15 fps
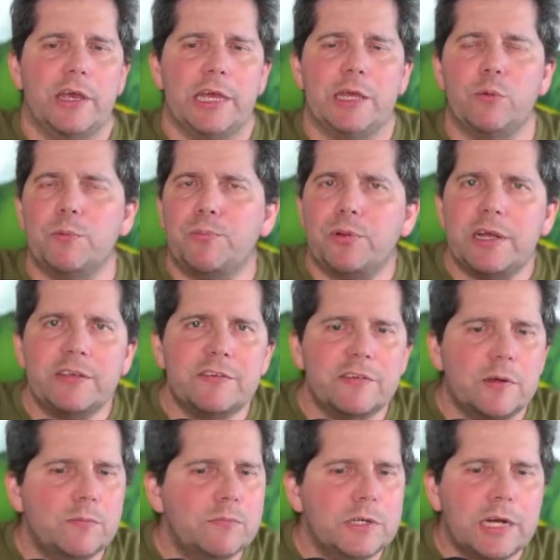he would play
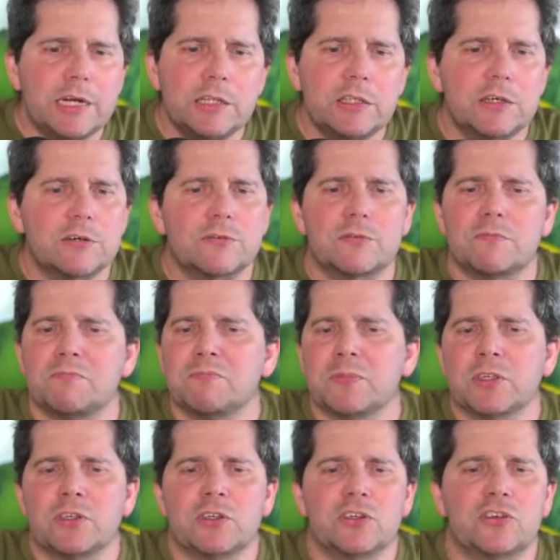some kind of
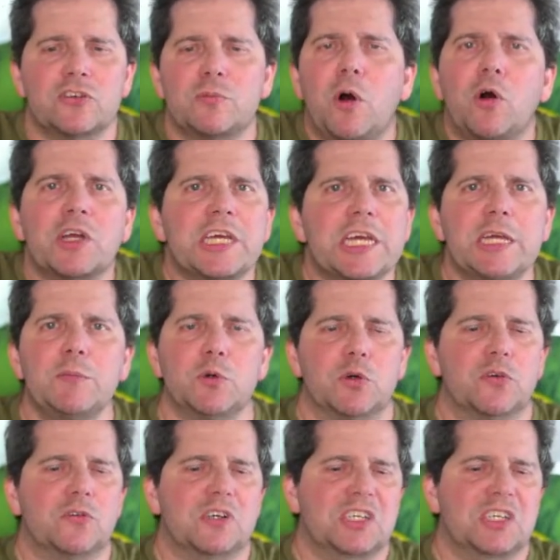small king move,